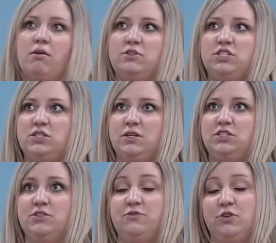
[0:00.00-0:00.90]
Just
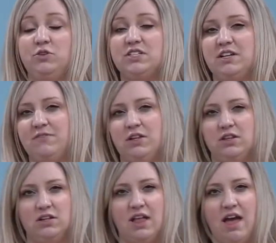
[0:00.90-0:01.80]
because your foot's going to feel a
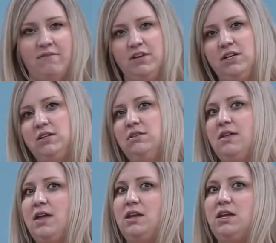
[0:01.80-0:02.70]
little heavier
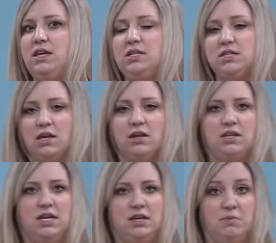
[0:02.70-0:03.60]
than it
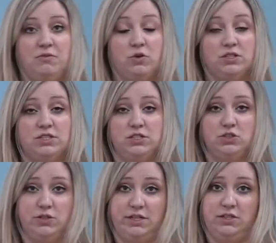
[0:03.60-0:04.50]
did before
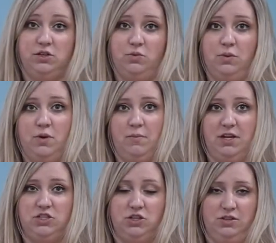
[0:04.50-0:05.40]
surgery, so we want to
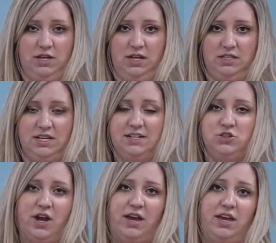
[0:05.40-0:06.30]
make sure that it's not
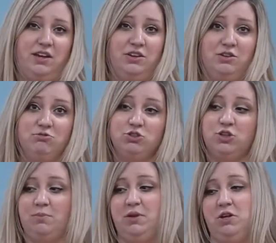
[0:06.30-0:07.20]
dragging and you don't
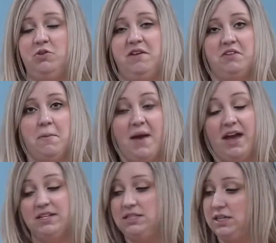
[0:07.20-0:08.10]
trip and you don't have to come
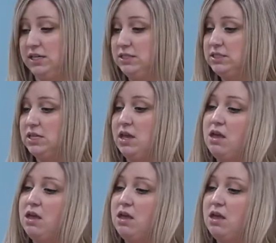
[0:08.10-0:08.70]
back and see us.